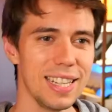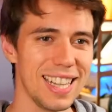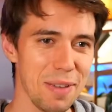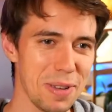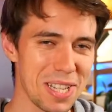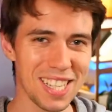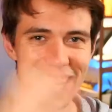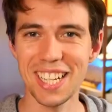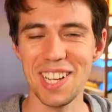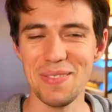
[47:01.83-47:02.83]
10 minutes
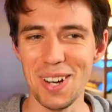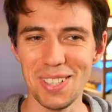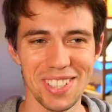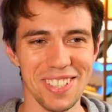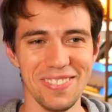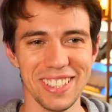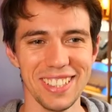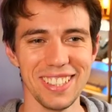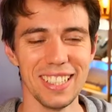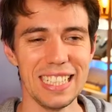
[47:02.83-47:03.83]
later I'm out or
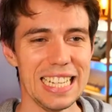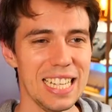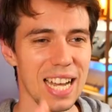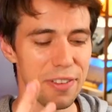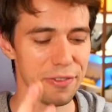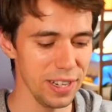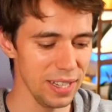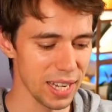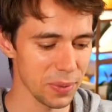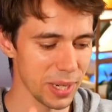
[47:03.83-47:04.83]
something. I feel
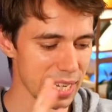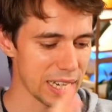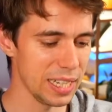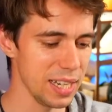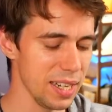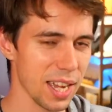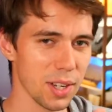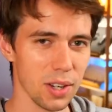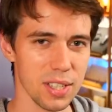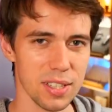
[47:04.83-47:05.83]
like when they clean, they are
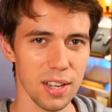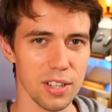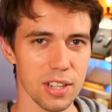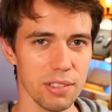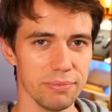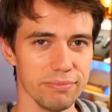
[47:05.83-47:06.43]
not as diligent.